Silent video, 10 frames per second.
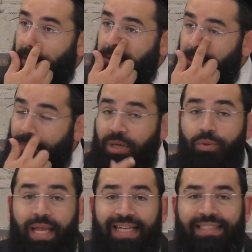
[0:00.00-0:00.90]
So Rabbi
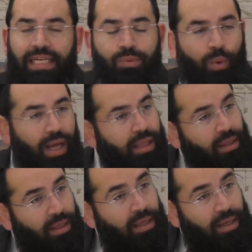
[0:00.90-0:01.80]
Yehuda says,
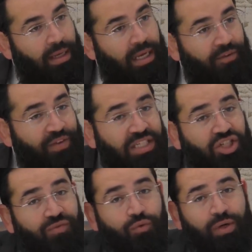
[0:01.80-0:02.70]
well, if it's
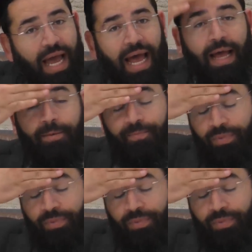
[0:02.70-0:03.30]
shvura,